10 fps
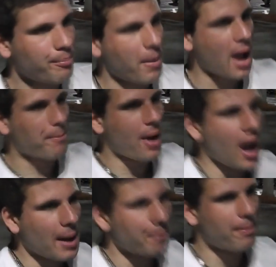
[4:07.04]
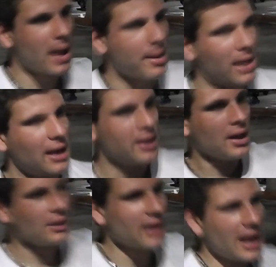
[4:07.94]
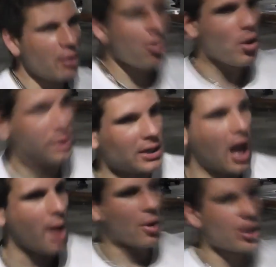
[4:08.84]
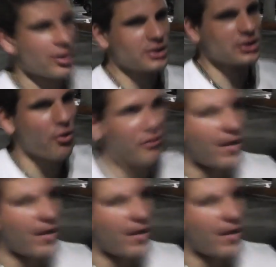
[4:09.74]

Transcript: my but, baby, Lenny won't come so